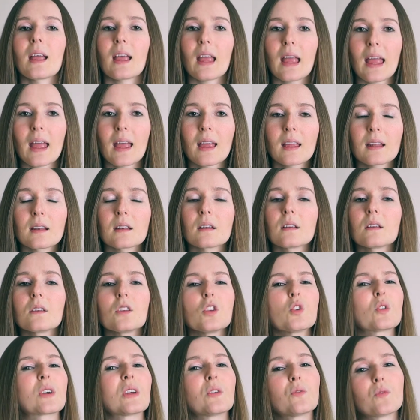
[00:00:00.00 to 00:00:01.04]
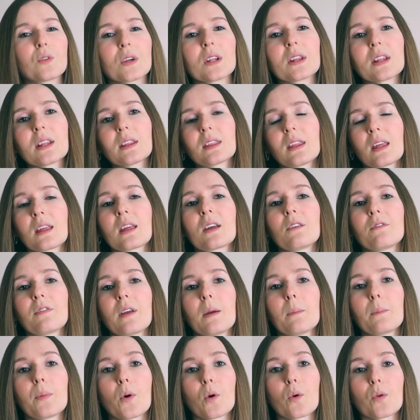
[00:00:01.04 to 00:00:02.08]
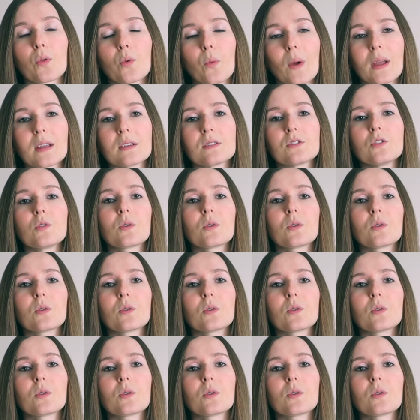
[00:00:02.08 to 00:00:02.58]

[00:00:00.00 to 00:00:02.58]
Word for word: It, you can really think of it both ways.